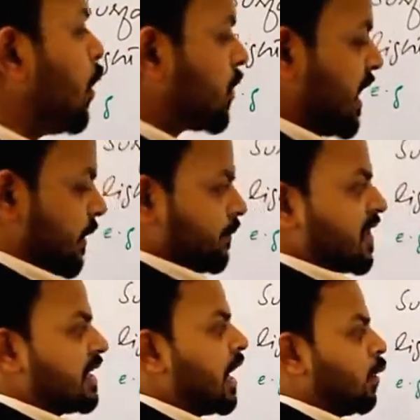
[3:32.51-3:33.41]

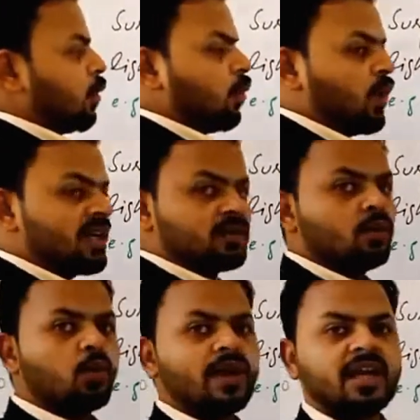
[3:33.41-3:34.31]
Okay, now
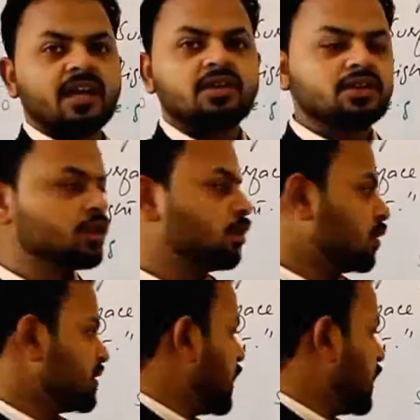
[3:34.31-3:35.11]
what we do,